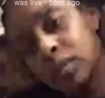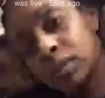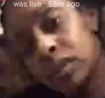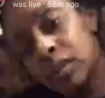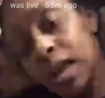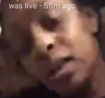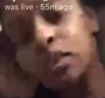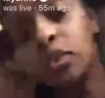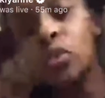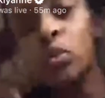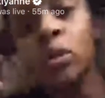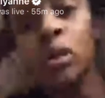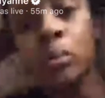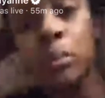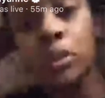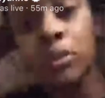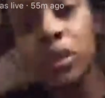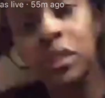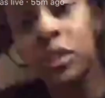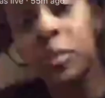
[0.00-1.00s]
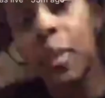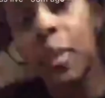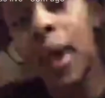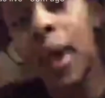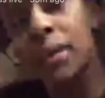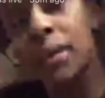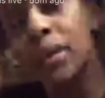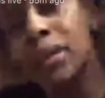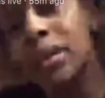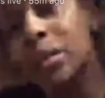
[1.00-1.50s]
I just want to be
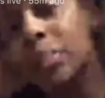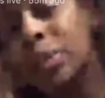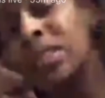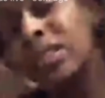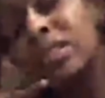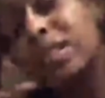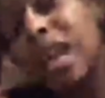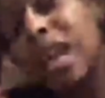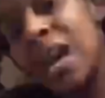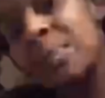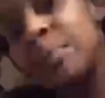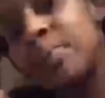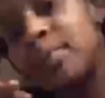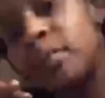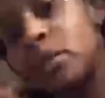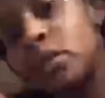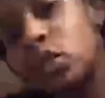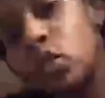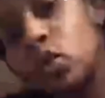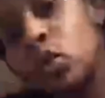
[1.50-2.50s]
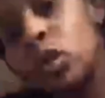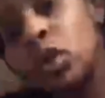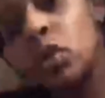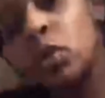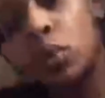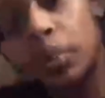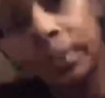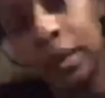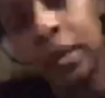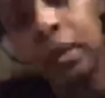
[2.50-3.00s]
respected. But stop toying with me.